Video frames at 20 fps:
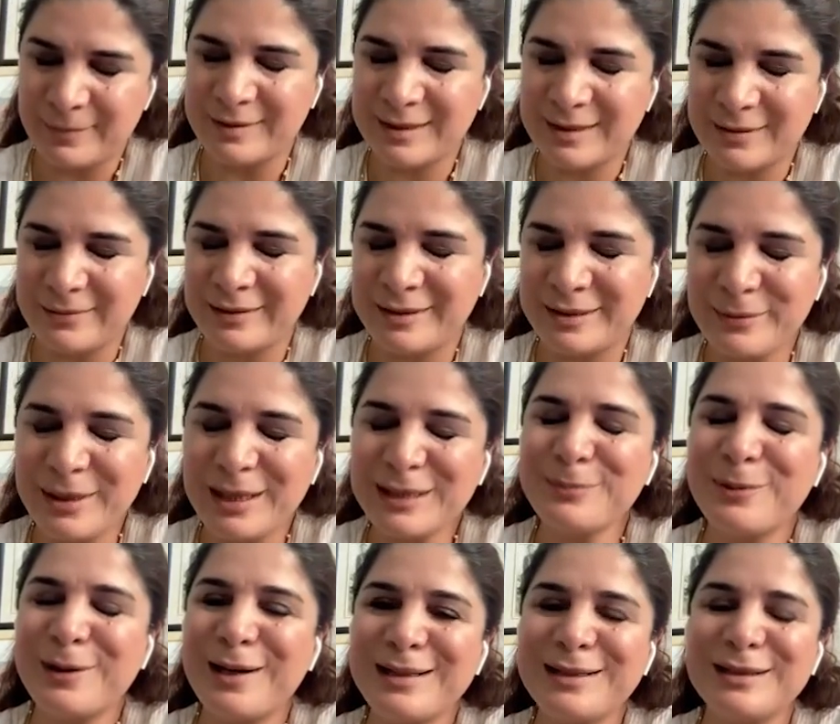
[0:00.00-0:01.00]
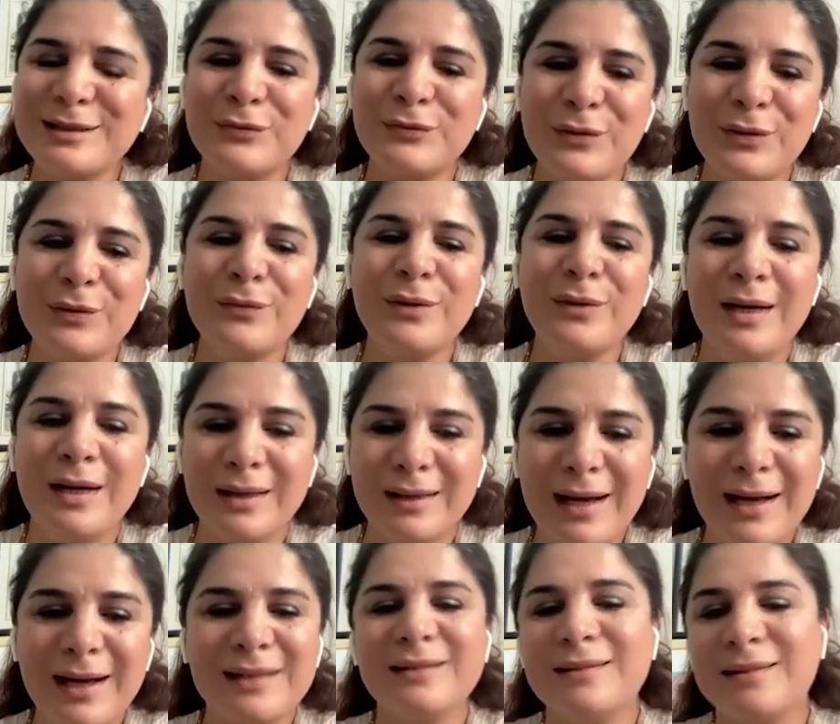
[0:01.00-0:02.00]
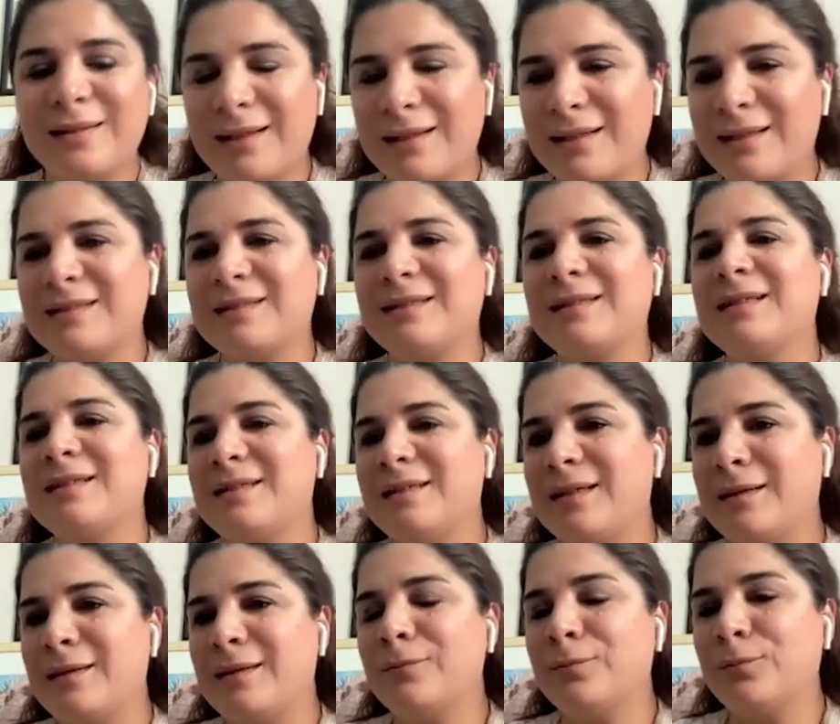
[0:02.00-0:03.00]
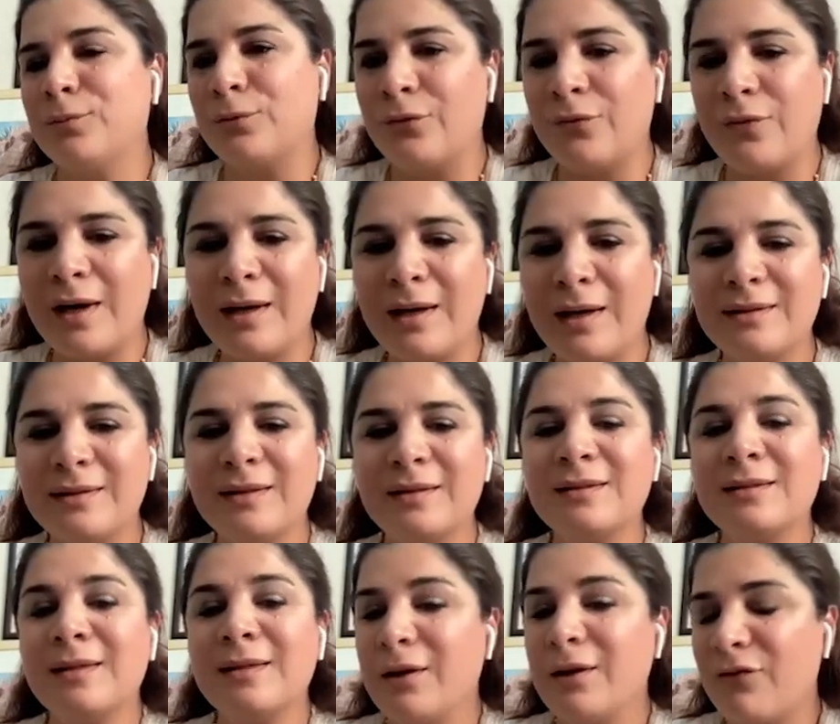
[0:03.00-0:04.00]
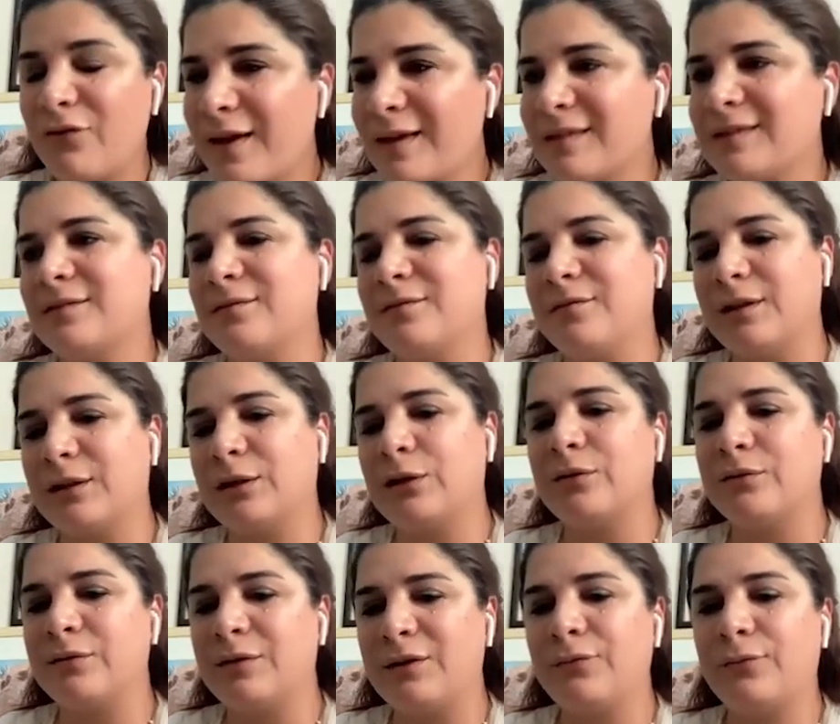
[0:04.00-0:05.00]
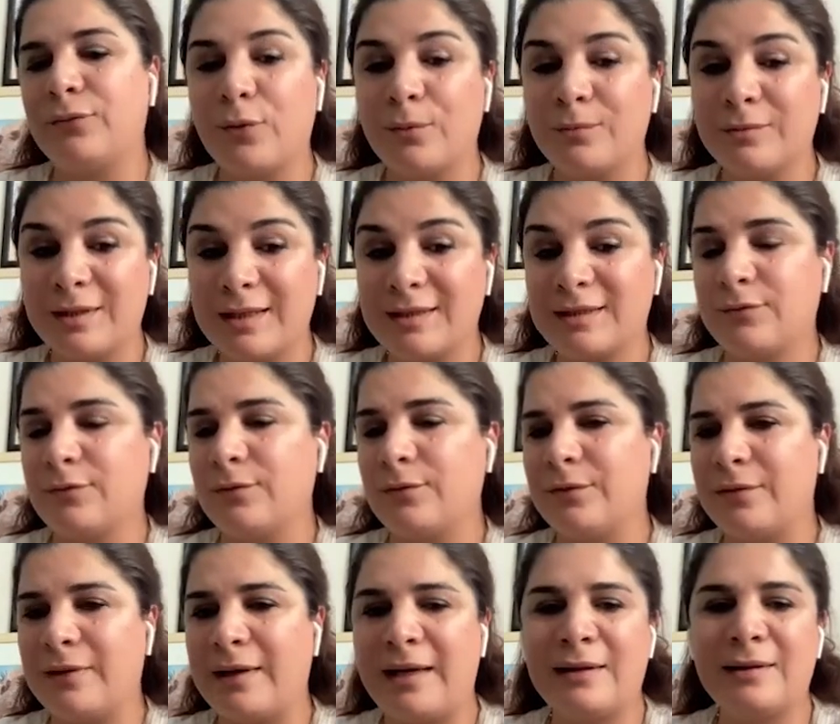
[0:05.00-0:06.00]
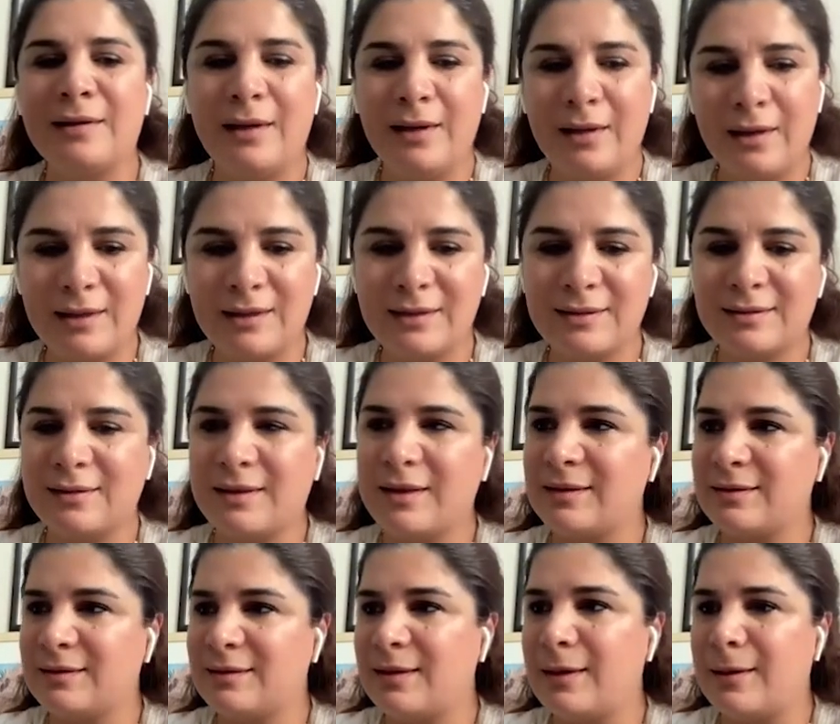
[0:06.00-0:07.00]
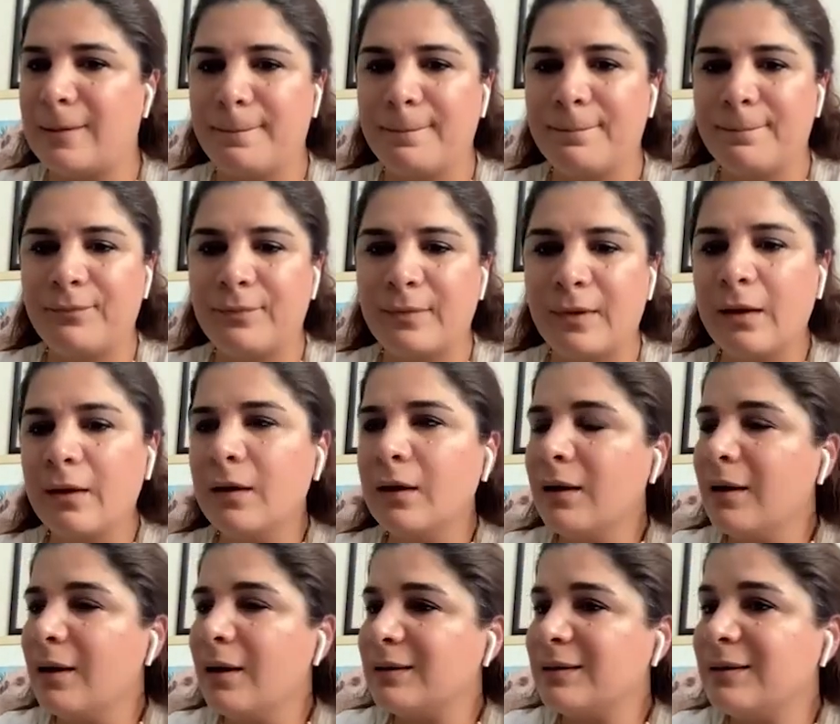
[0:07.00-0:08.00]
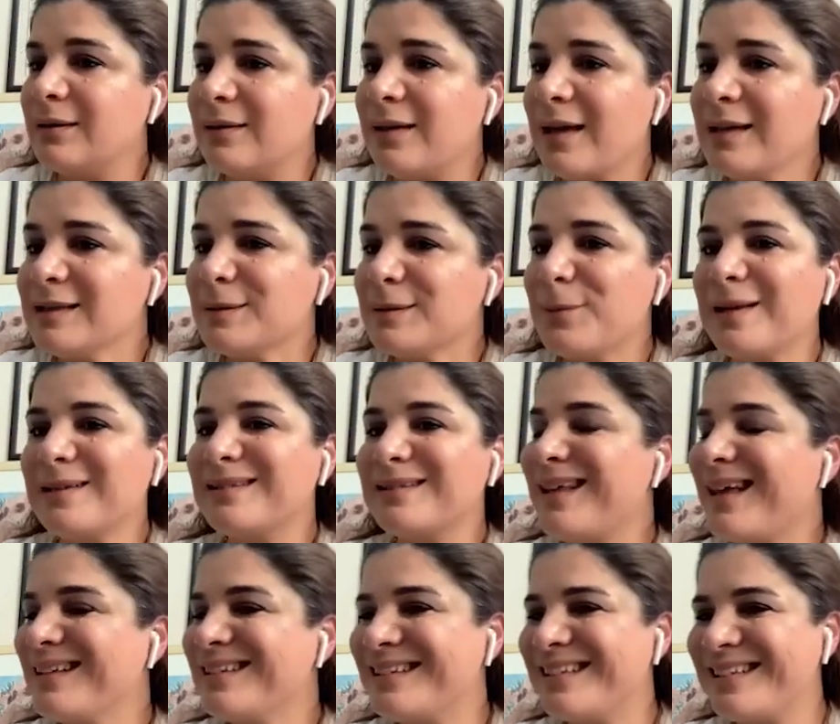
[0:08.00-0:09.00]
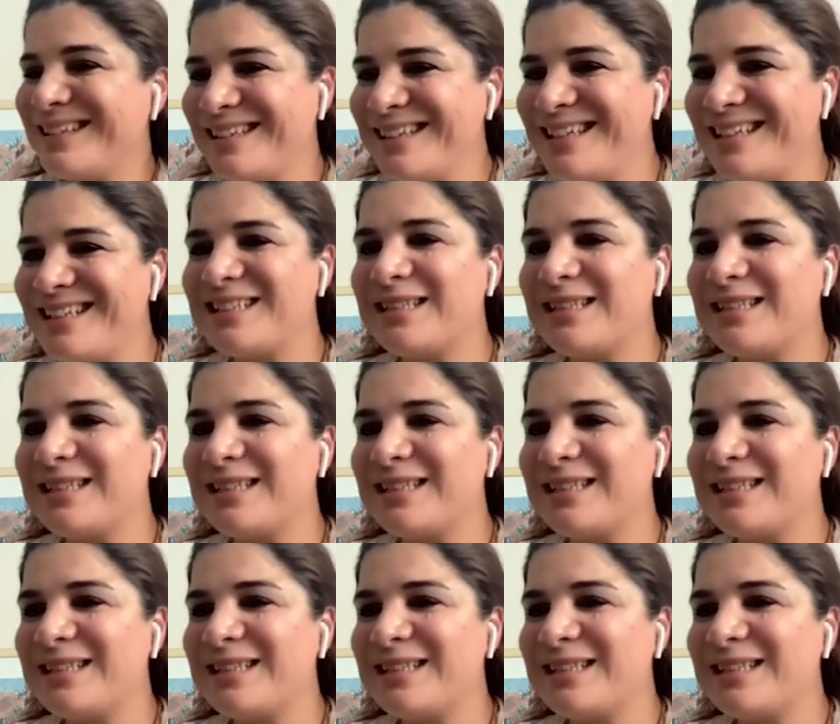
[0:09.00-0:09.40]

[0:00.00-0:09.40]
SmartPilot View guided anesthesia provided faster recovery from desflurane anesthesia. The last but not the least,